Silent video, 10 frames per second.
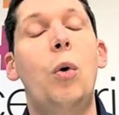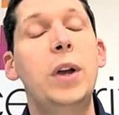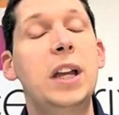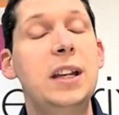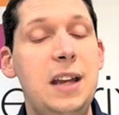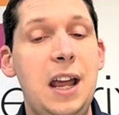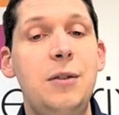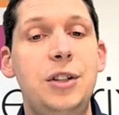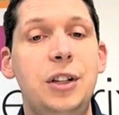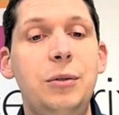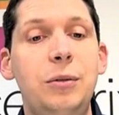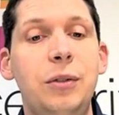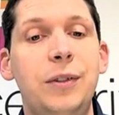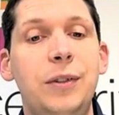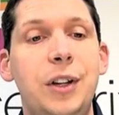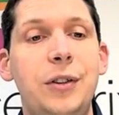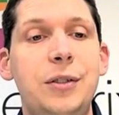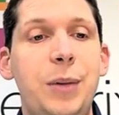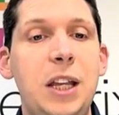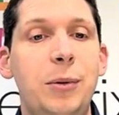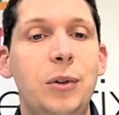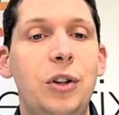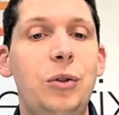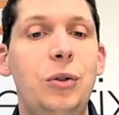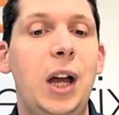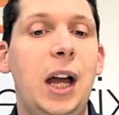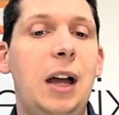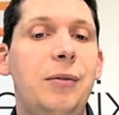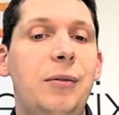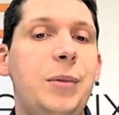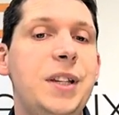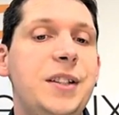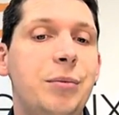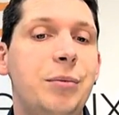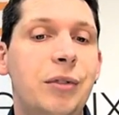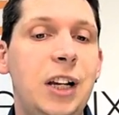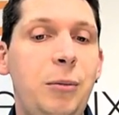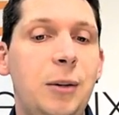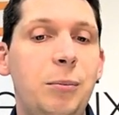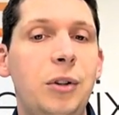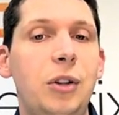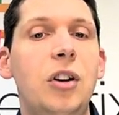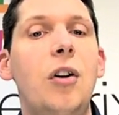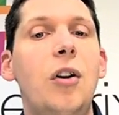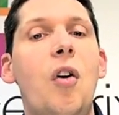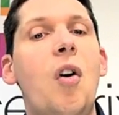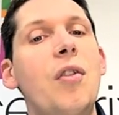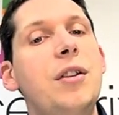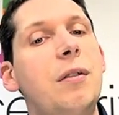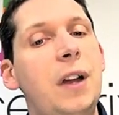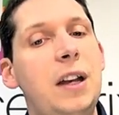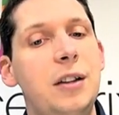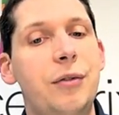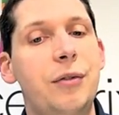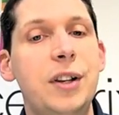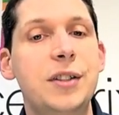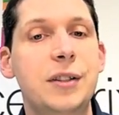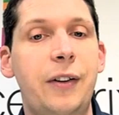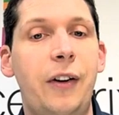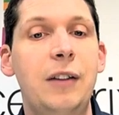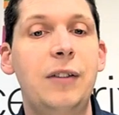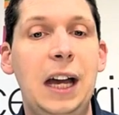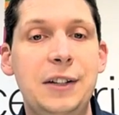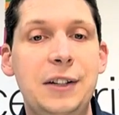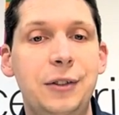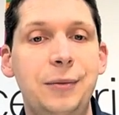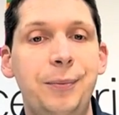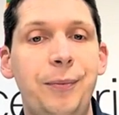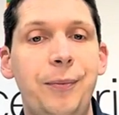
What we can now do for those people who have Business Premium or the Defender 365 add-on,